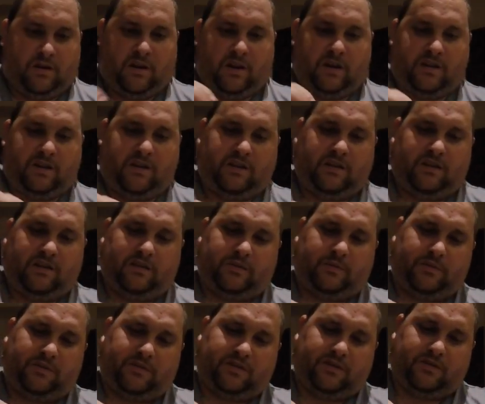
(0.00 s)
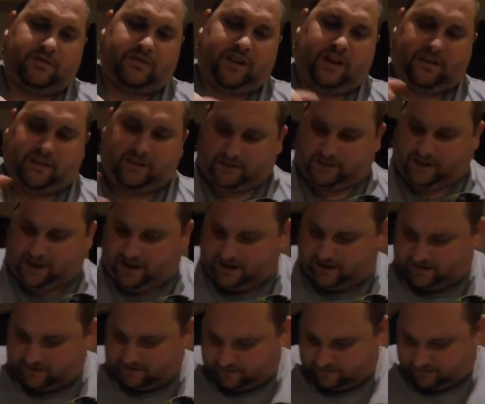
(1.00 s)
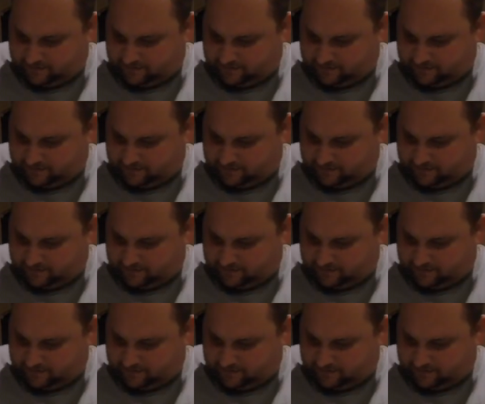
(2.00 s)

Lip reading: And then this piece goes down like that.